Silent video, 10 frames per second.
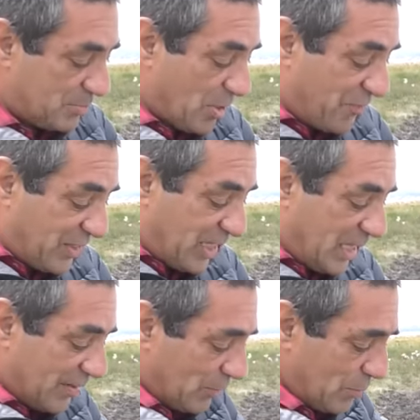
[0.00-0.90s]
perfectly
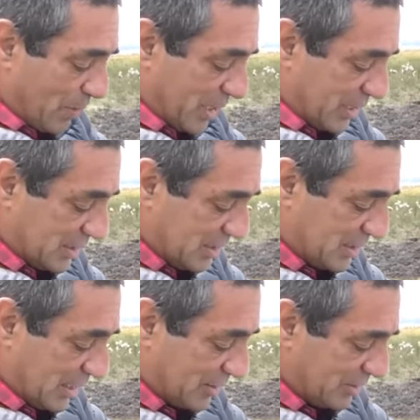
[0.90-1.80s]
level. Mine
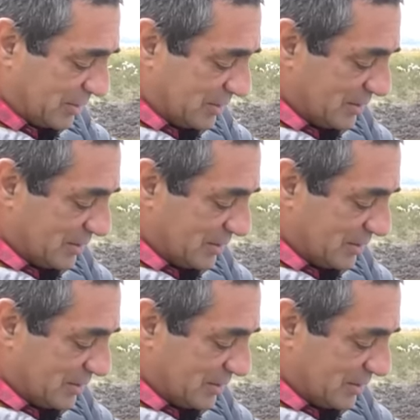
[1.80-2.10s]
isn't, hang on.